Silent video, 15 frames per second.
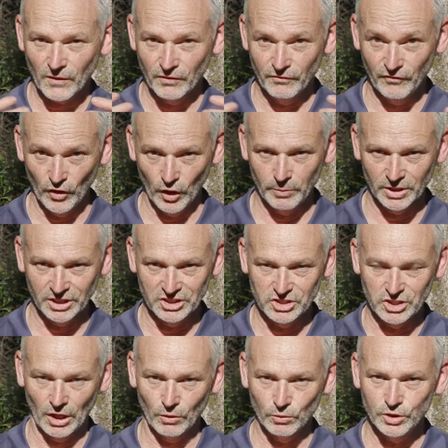verbally
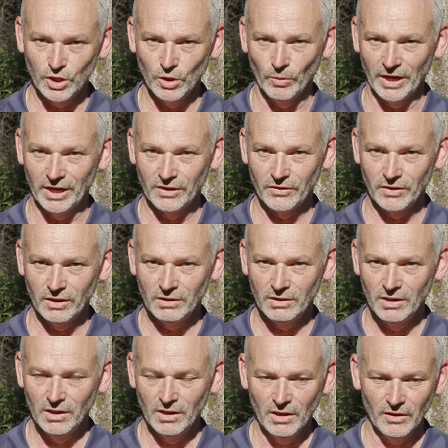tell you anything.
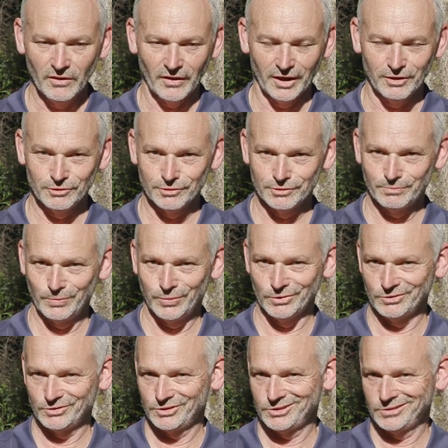They just
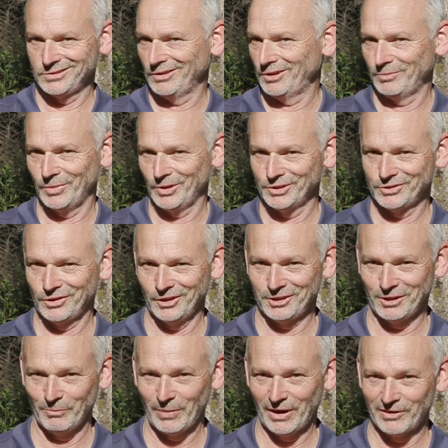put side-by-side
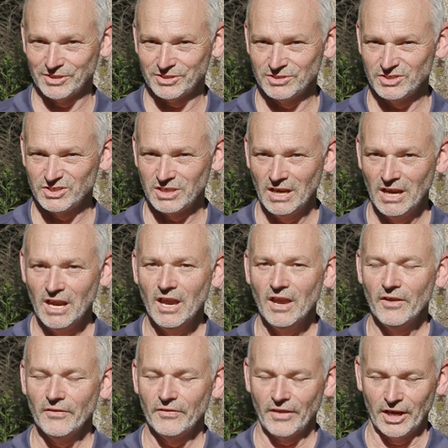comparisons.
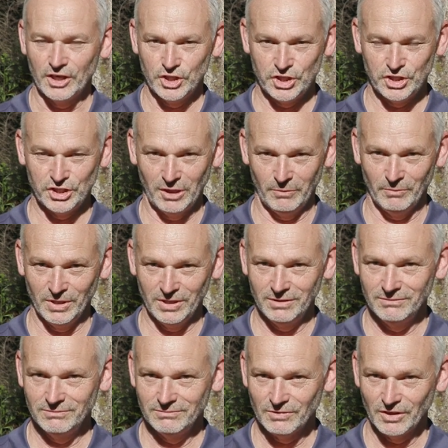They ship
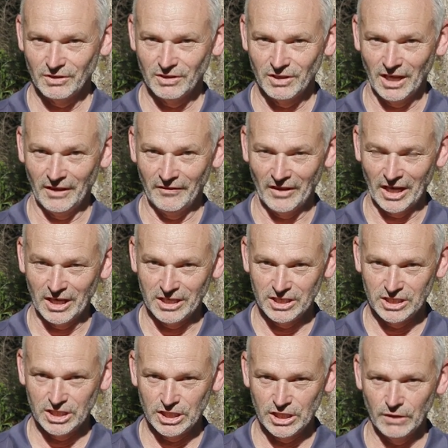me and they
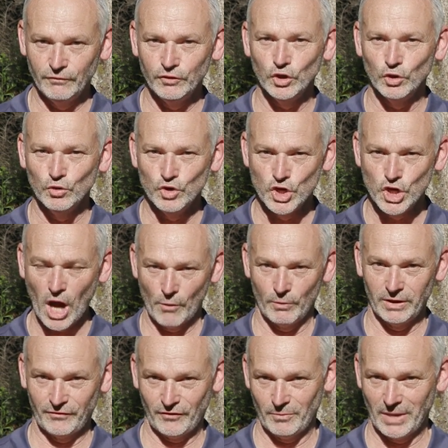give you no
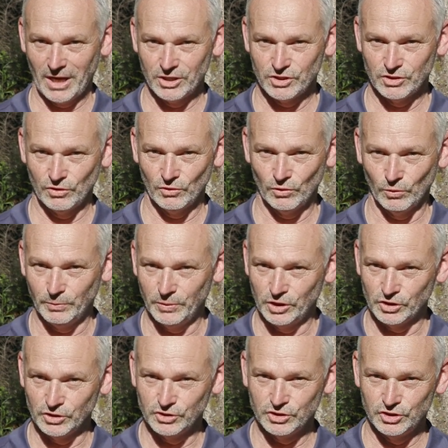information at all
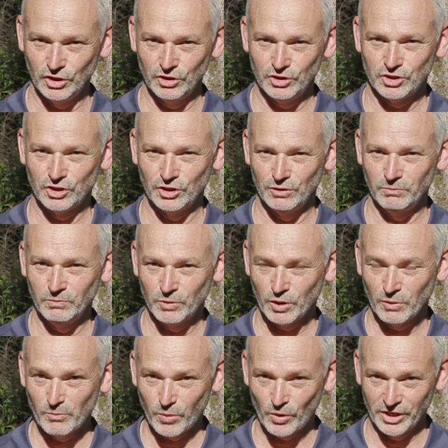because YouTube
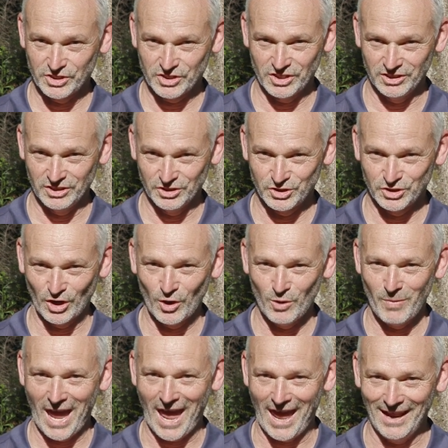compression is so
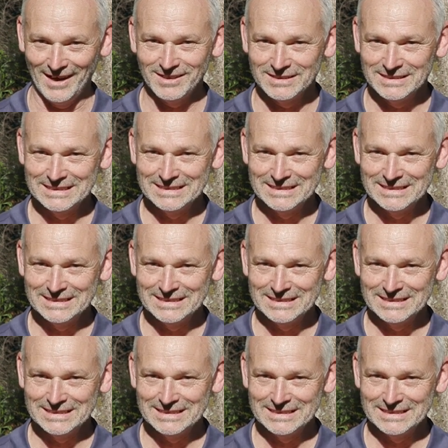bad